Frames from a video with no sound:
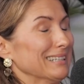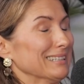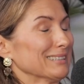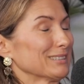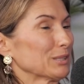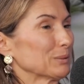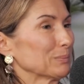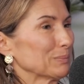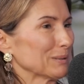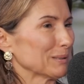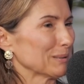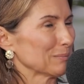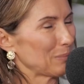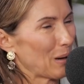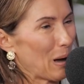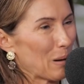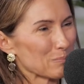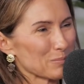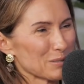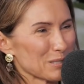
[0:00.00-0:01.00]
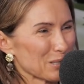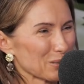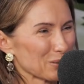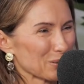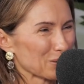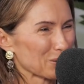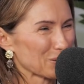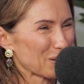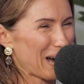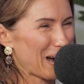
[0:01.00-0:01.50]
super pumped
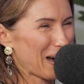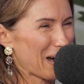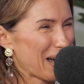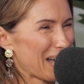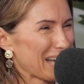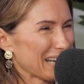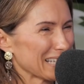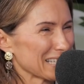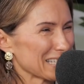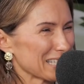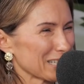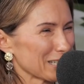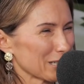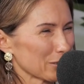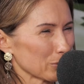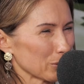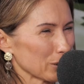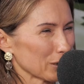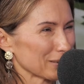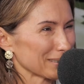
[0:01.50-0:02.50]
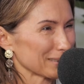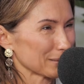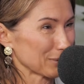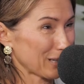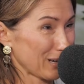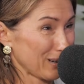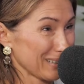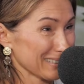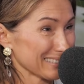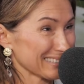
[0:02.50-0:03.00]
to continue to work with some
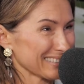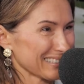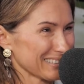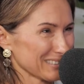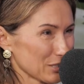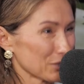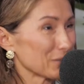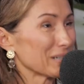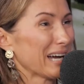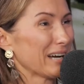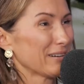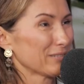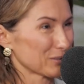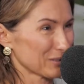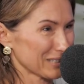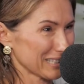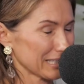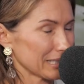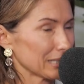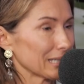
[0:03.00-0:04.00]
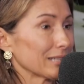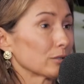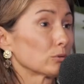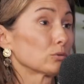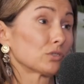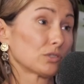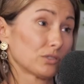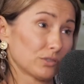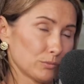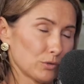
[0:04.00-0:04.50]
clients that I do have already, and
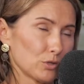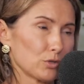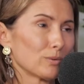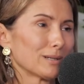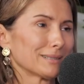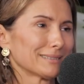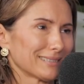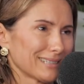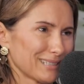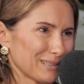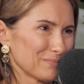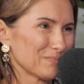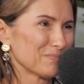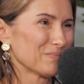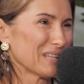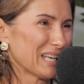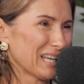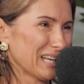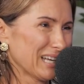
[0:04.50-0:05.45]
also some new ones that I'm